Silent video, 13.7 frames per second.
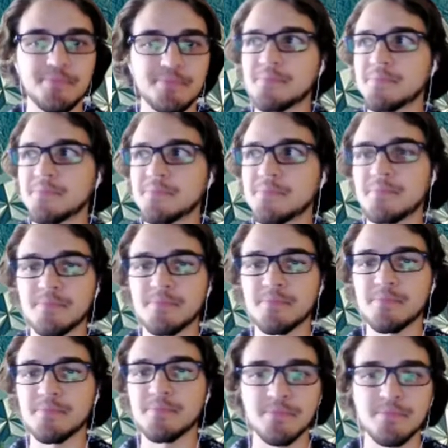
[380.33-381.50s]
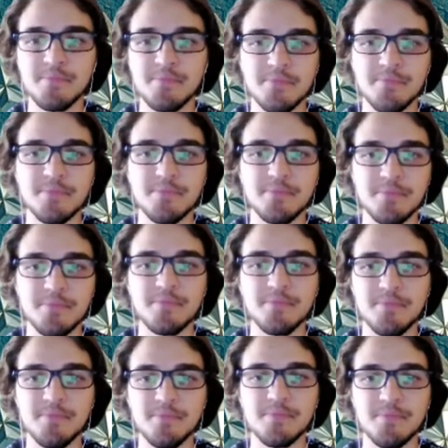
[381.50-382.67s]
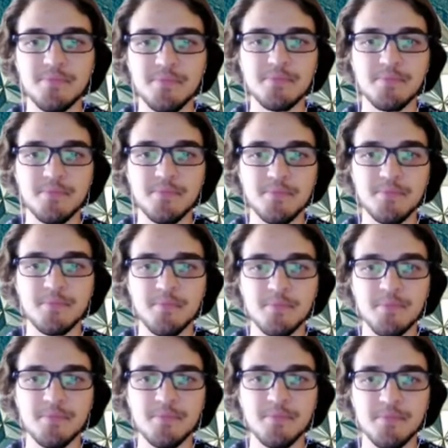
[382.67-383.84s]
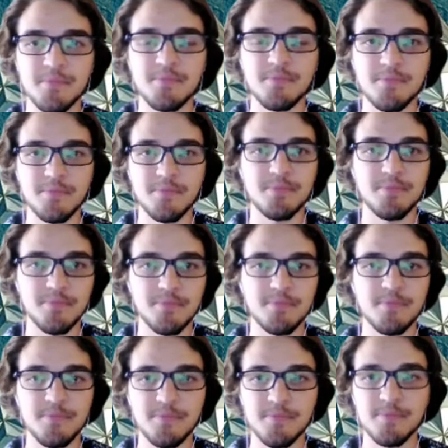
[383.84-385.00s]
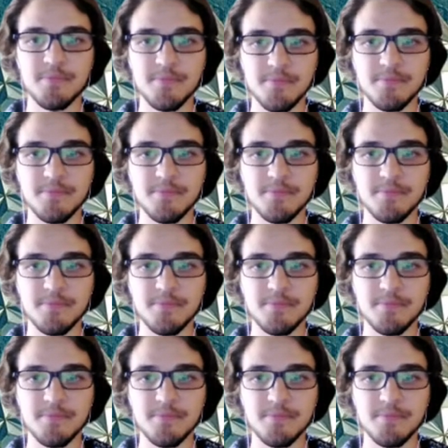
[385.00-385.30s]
(silent)